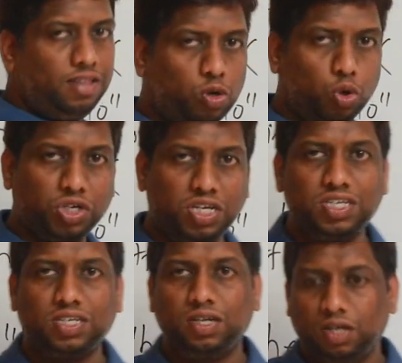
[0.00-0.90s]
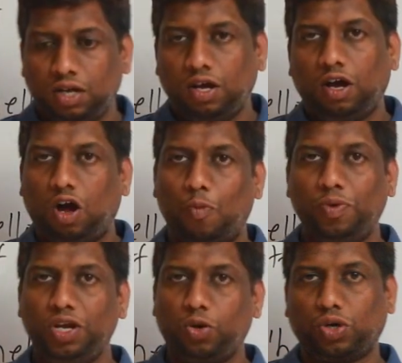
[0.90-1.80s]
the question is, how
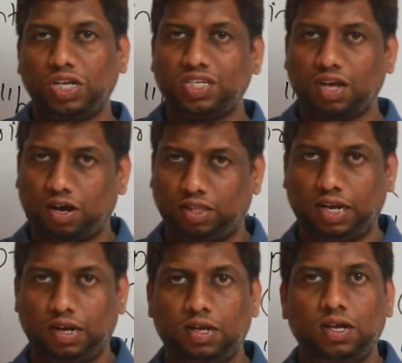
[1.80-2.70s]
many tokens are there?